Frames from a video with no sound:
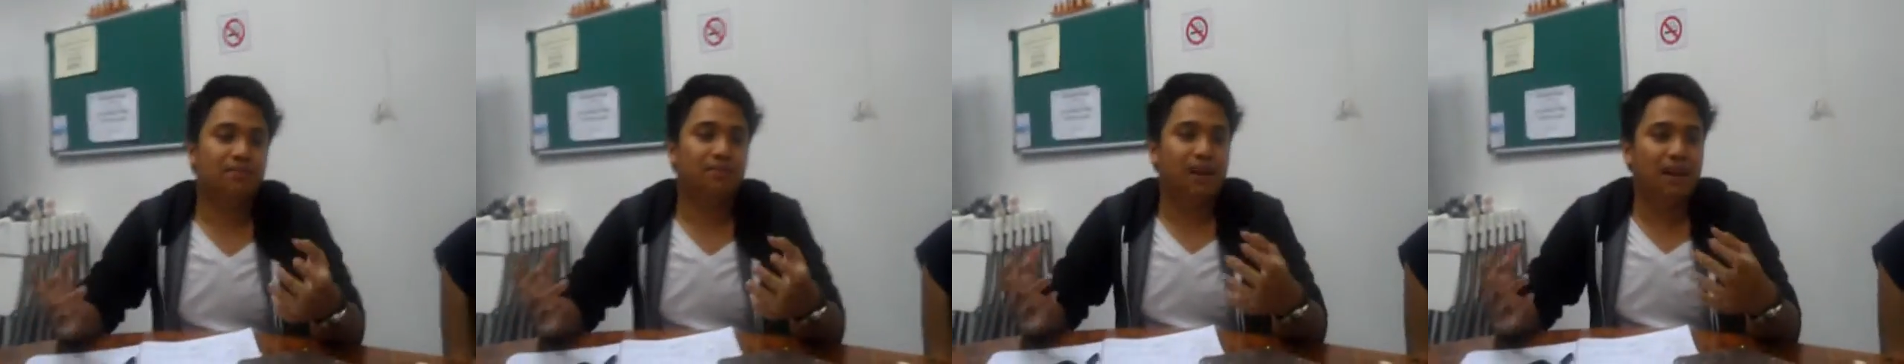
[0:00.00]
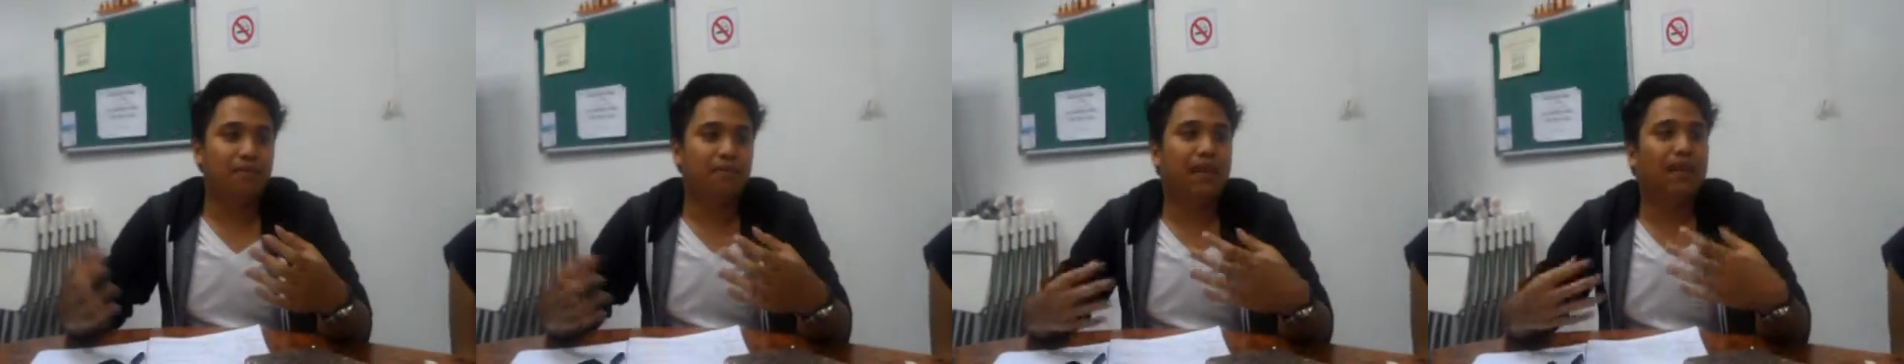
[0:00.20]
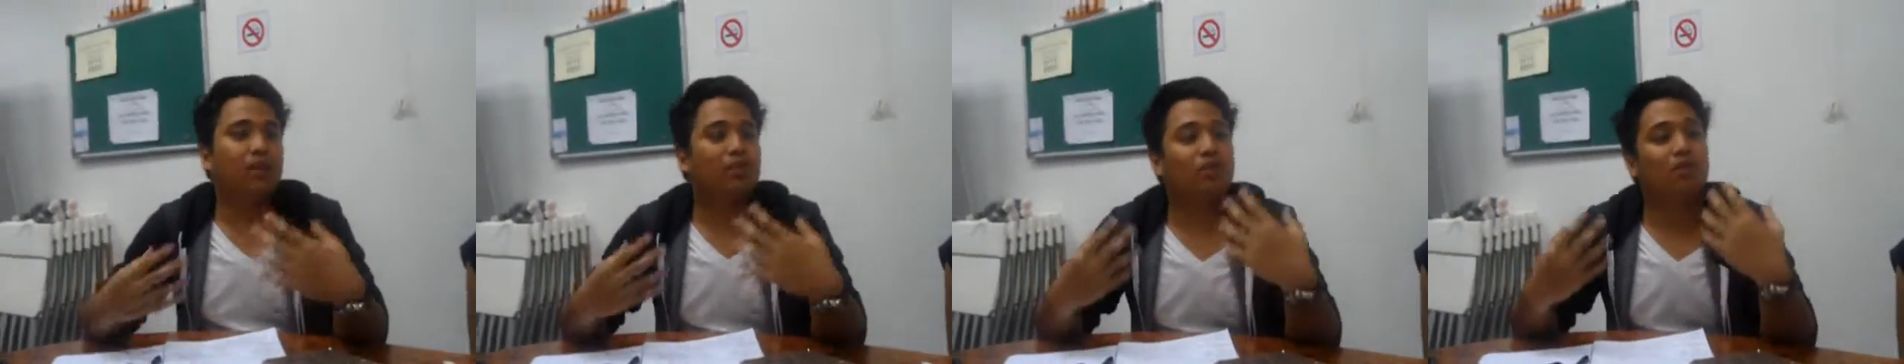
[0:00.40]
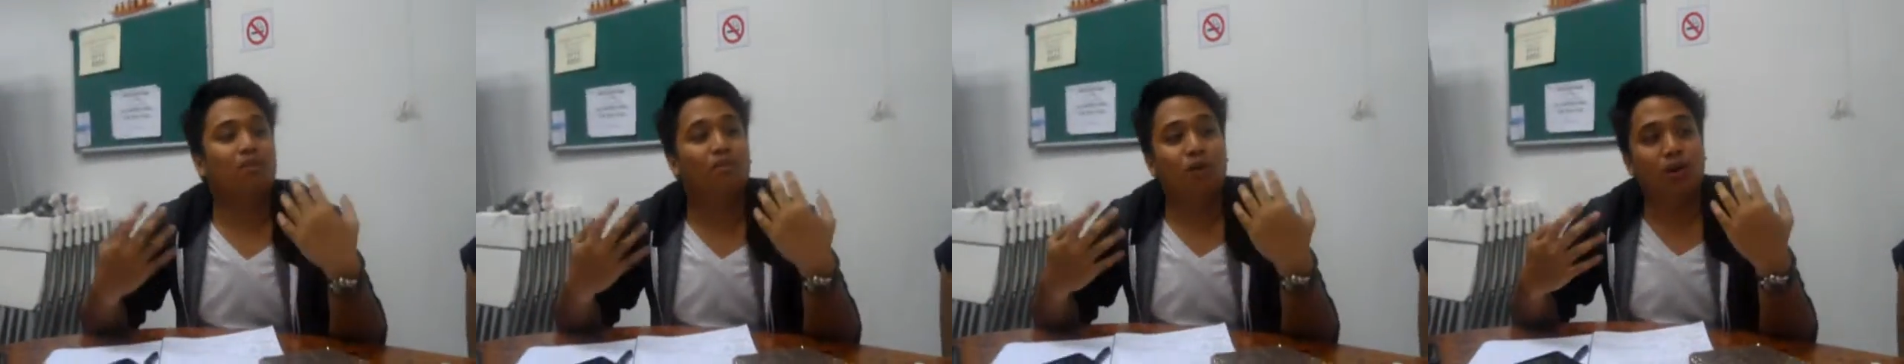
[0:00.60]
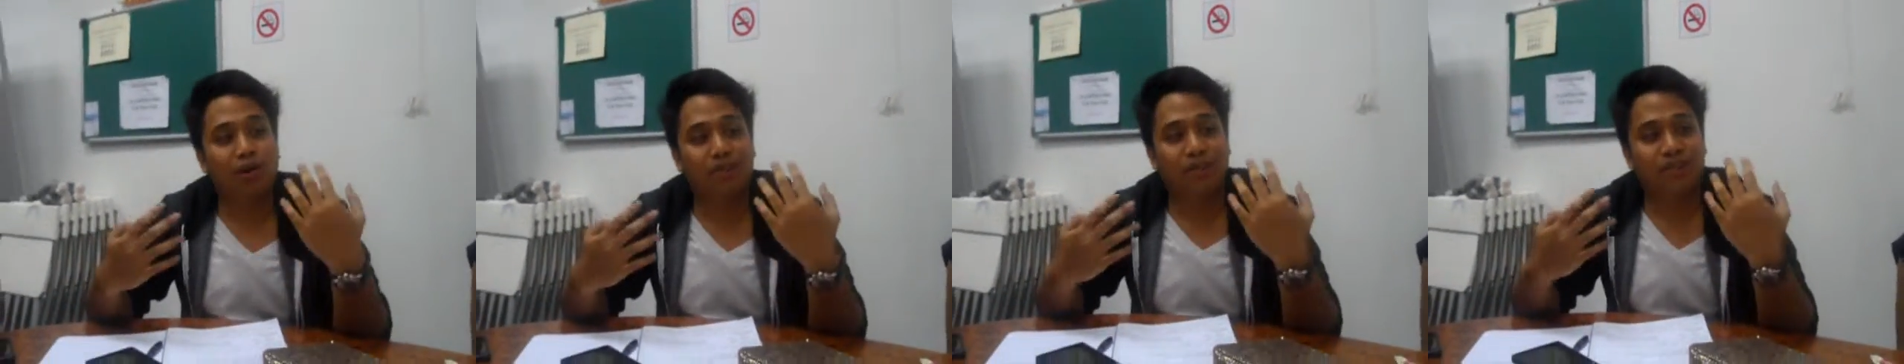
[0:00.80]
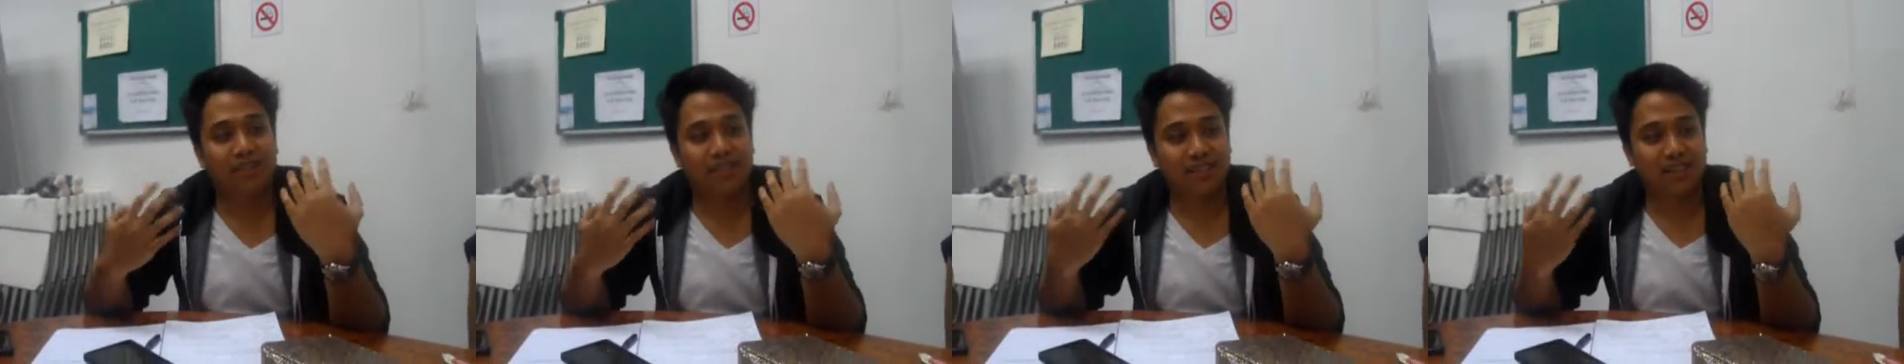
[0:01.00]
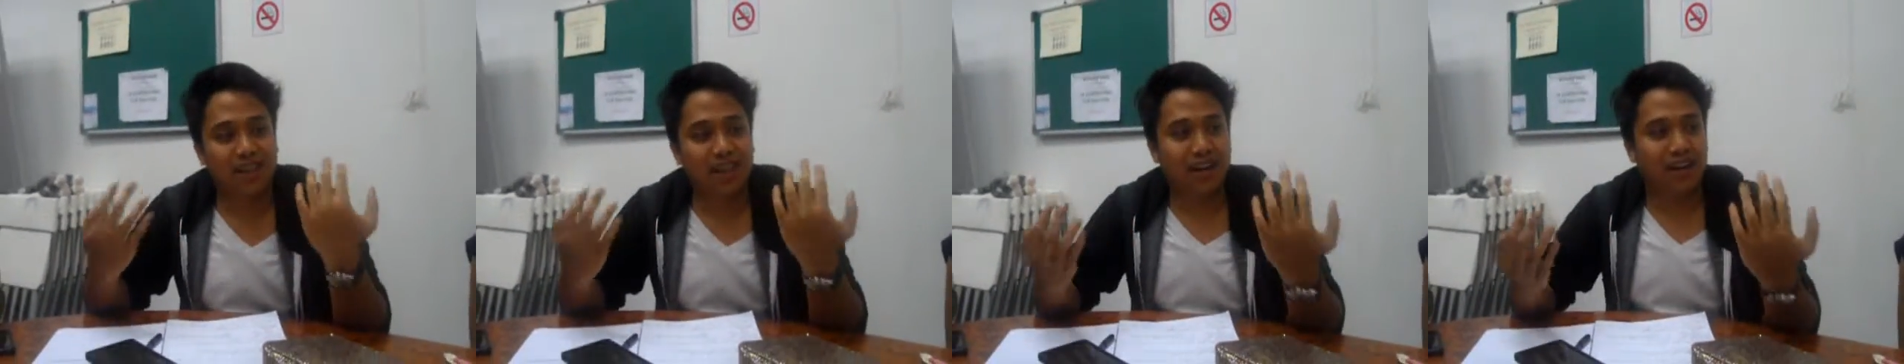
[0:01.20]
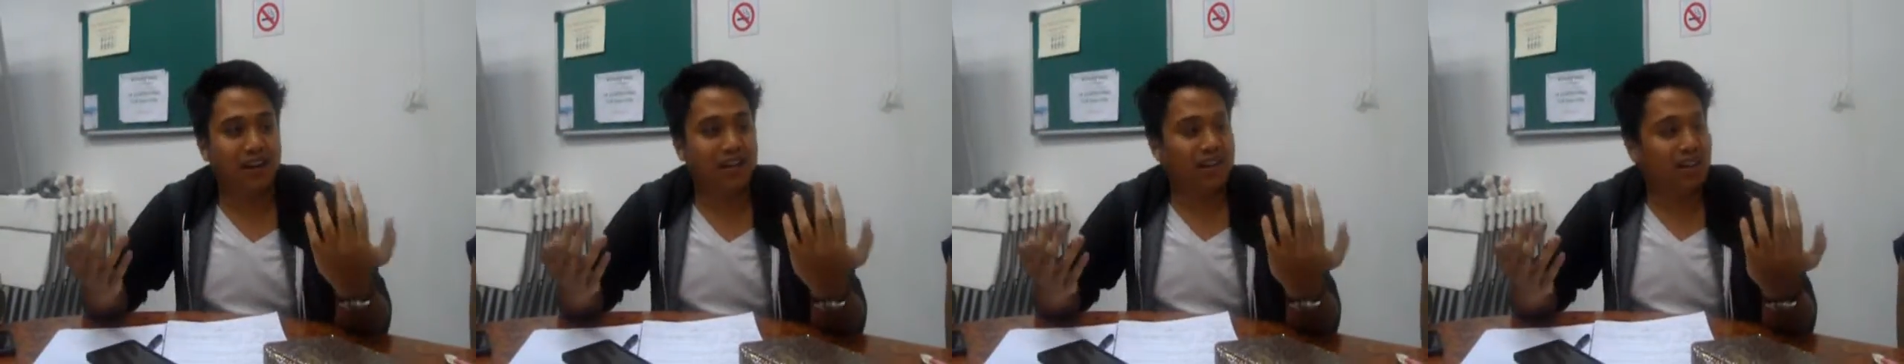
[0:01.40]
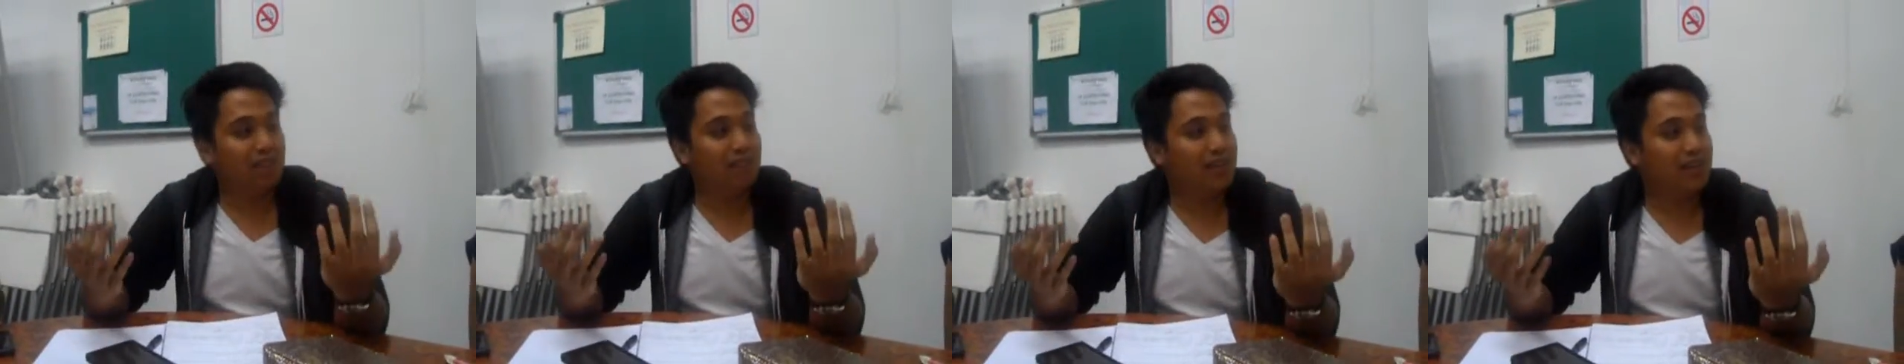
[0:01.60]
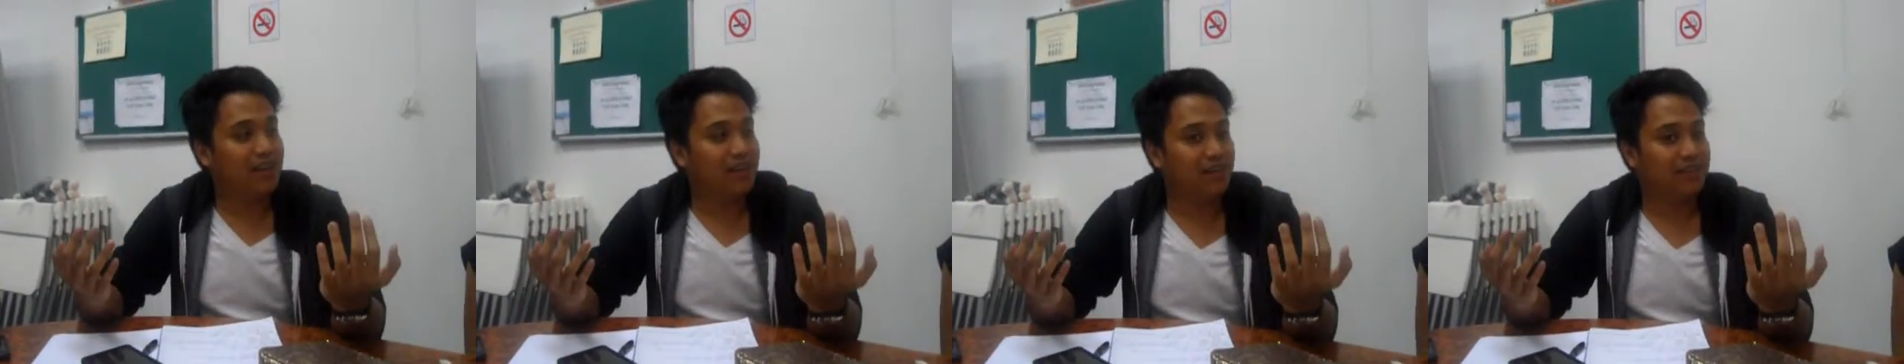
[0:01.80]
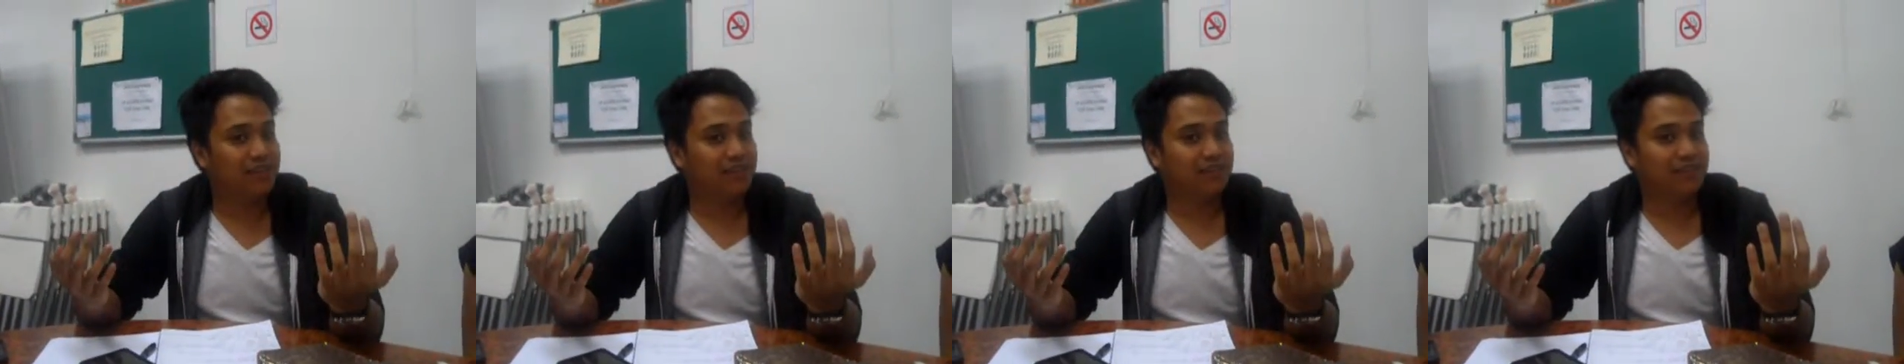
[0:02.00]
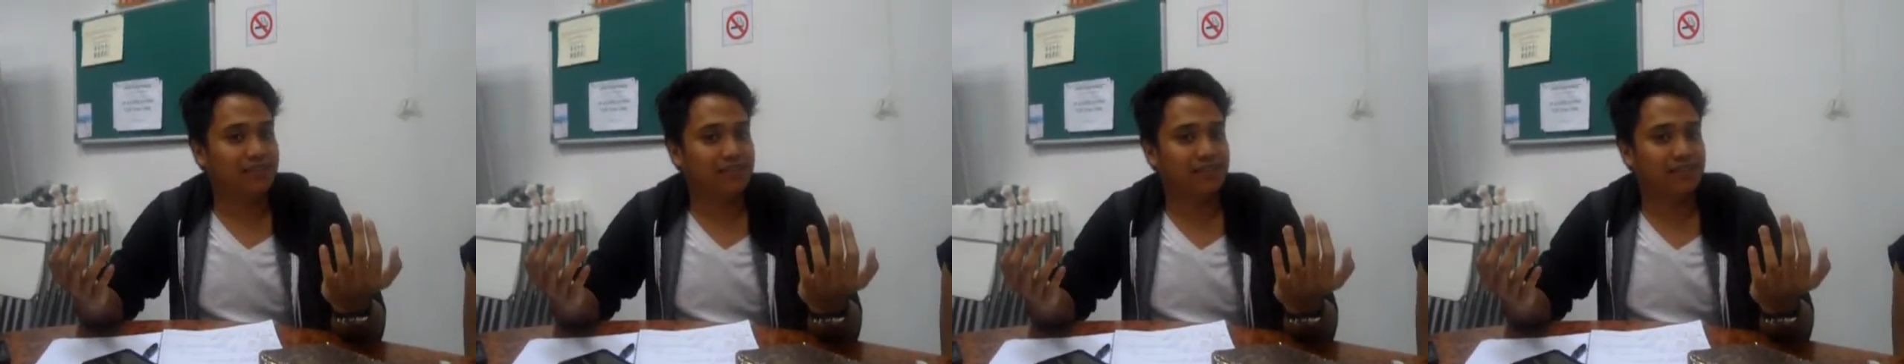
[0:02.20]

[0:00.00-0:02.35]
It has made me into a more versatile guitar player.